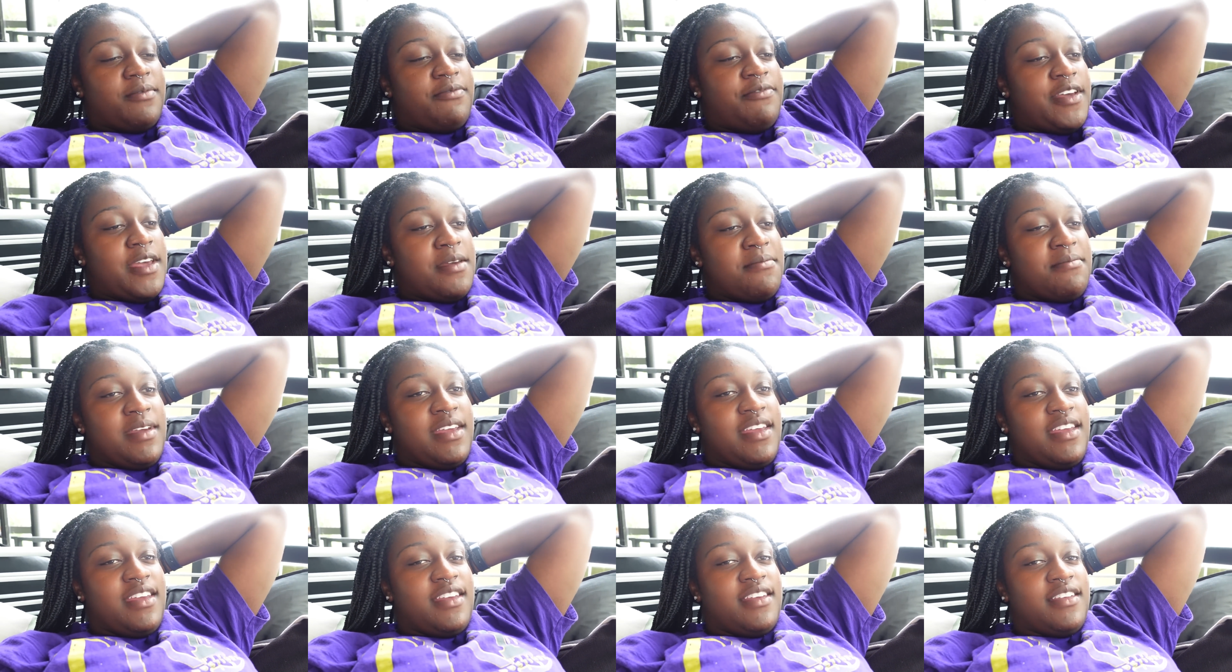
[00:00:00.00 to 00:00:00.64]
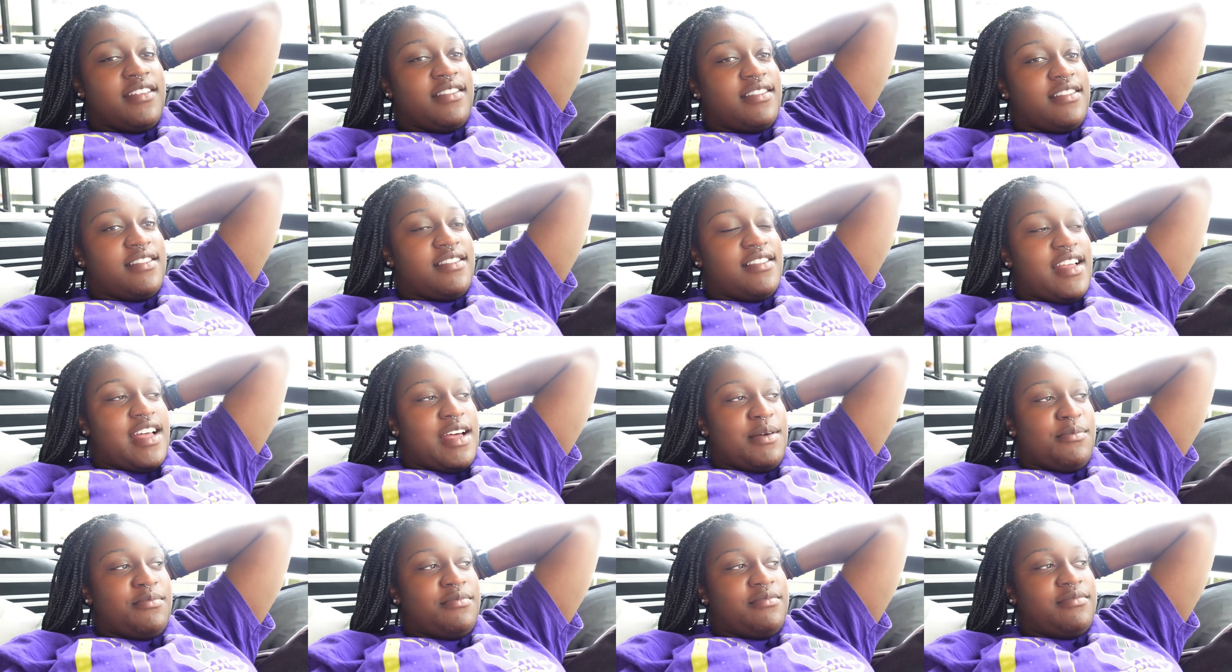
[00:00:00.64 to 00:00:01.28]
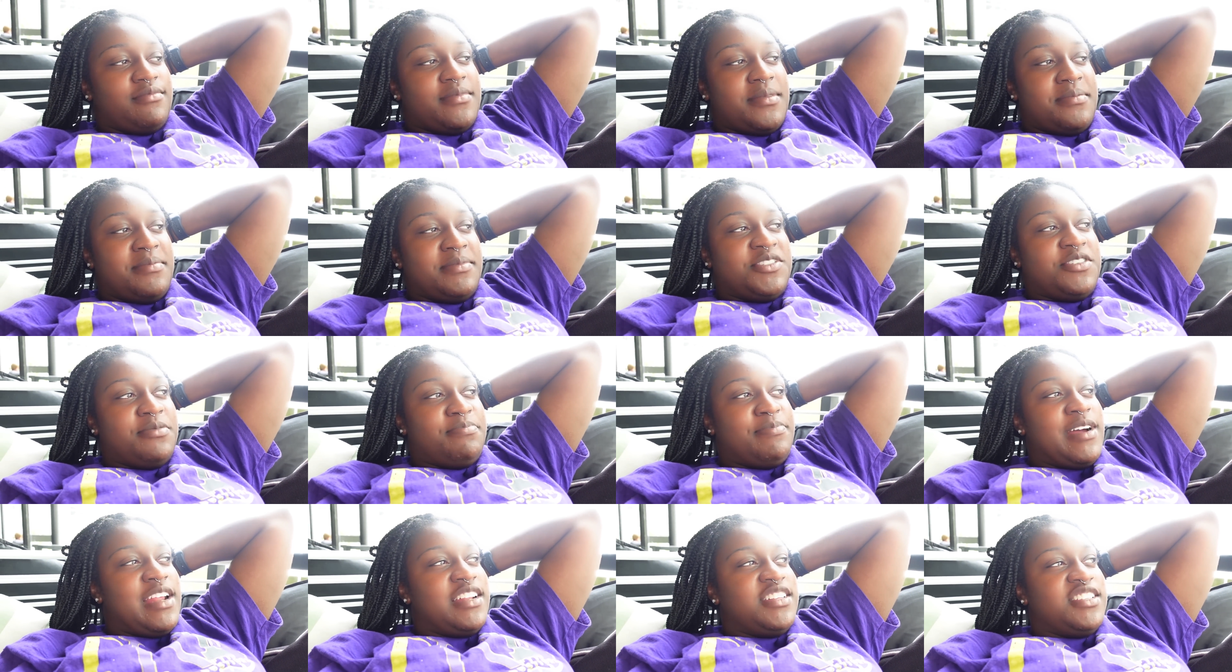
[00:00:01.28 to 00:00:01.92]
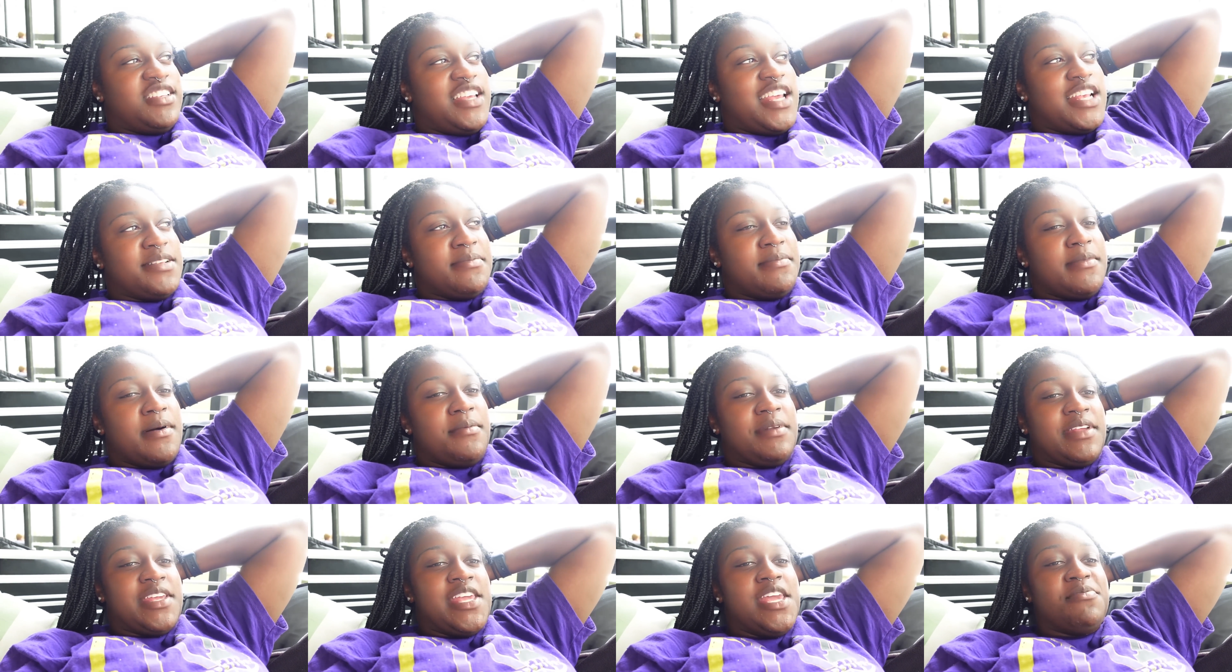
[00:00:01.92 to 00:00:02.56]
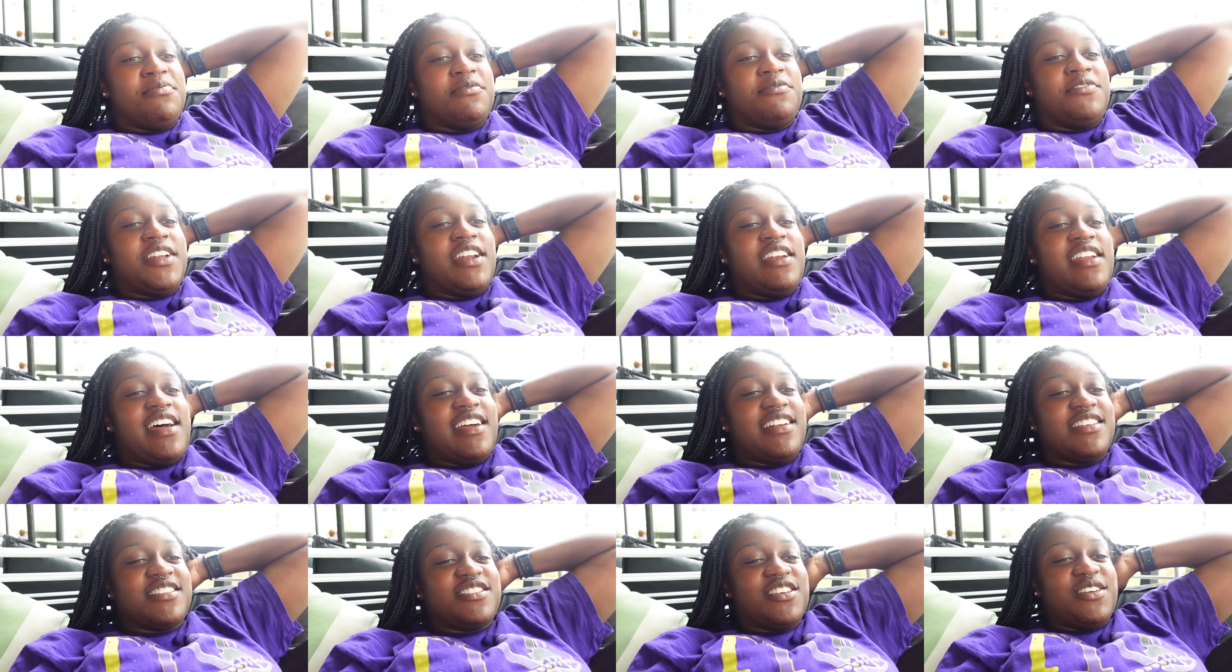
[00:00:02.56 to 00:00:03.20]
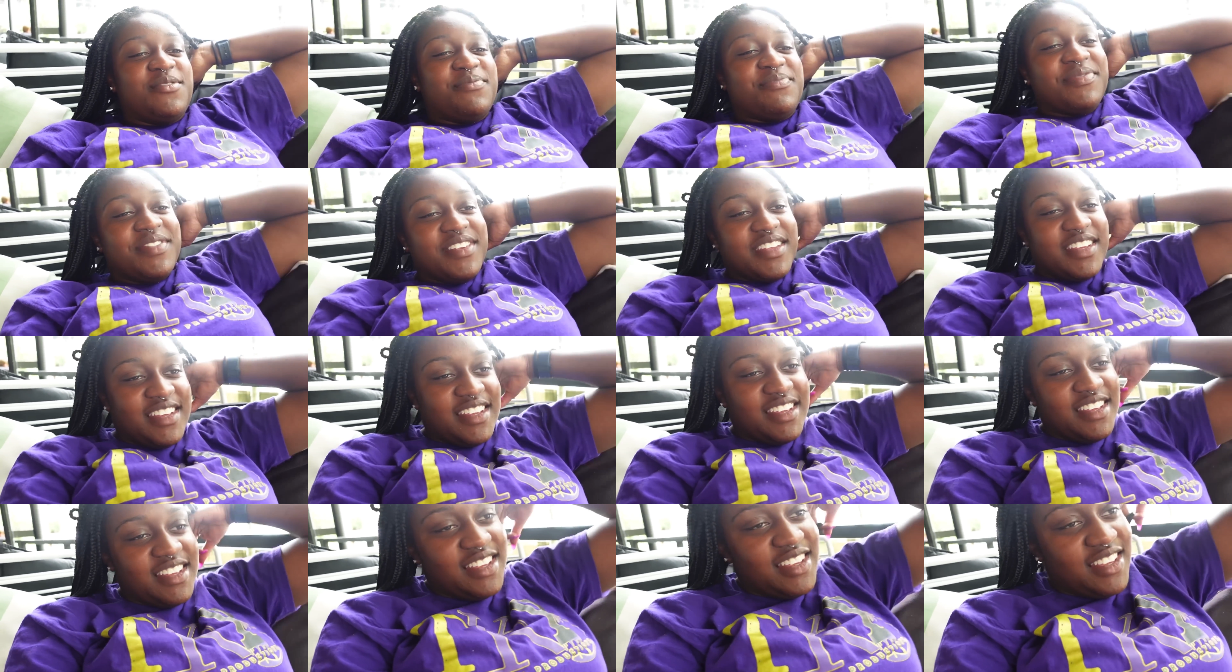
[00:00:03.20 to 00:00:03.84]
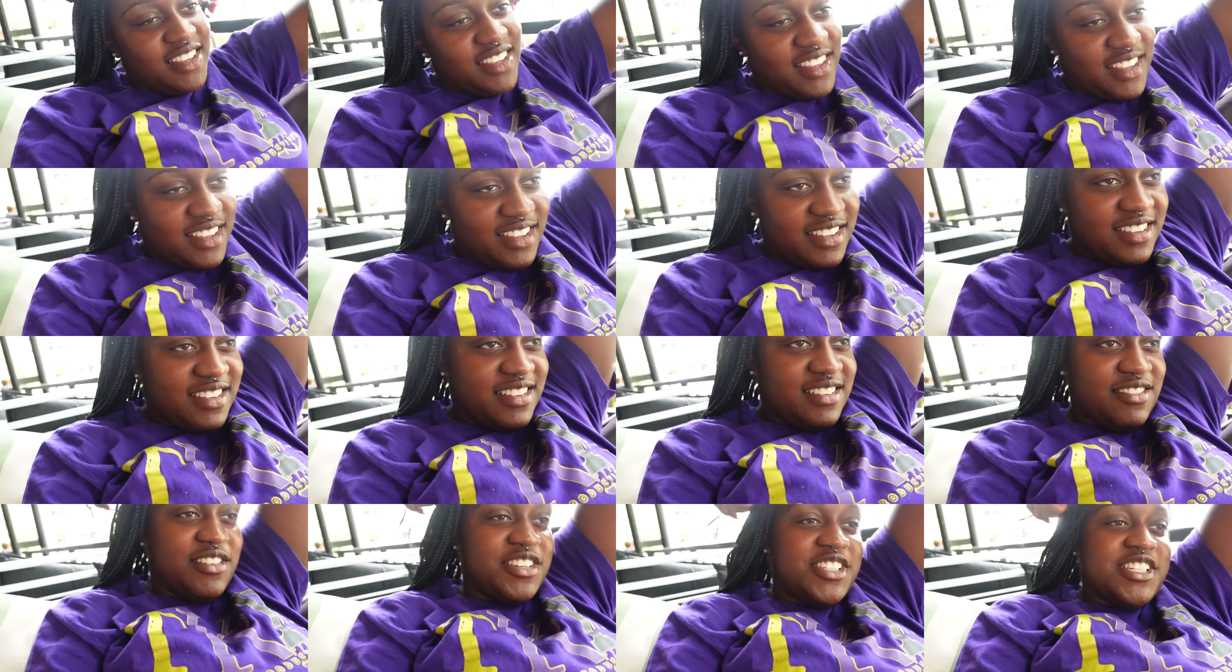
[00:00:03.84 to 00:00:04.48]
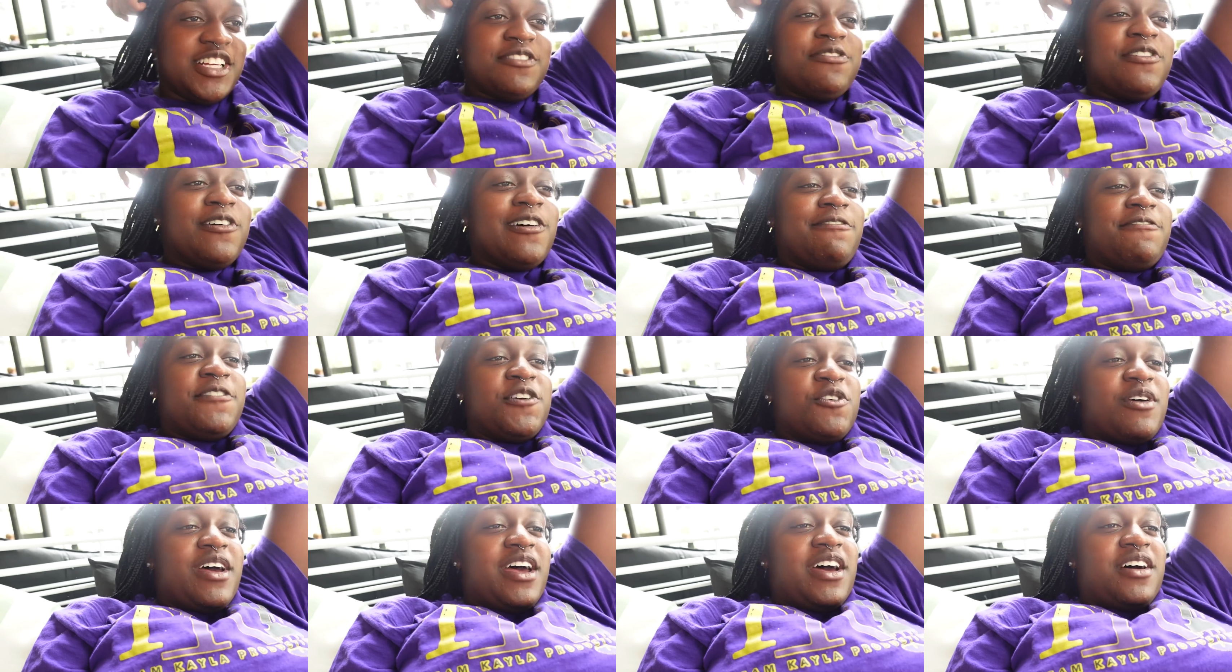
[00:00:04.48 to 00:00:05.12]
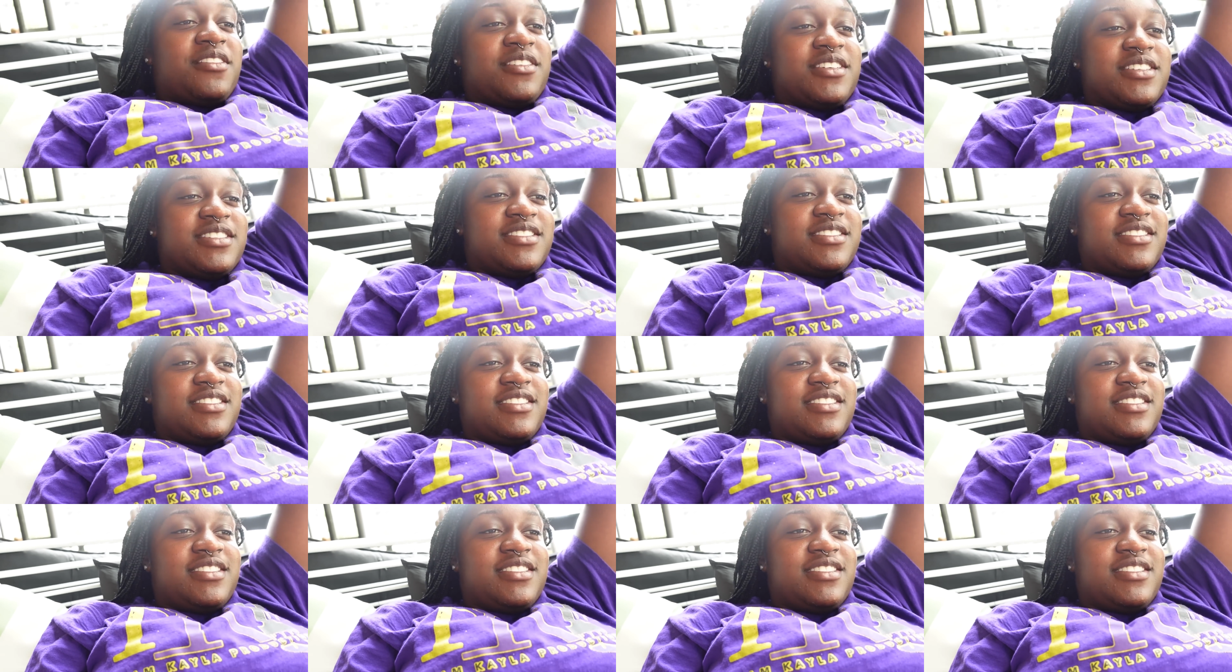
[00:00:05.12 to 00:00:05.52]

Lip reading: Batman, I'm probably ask my mom to keep it for the night or something. Well, just for a few hours.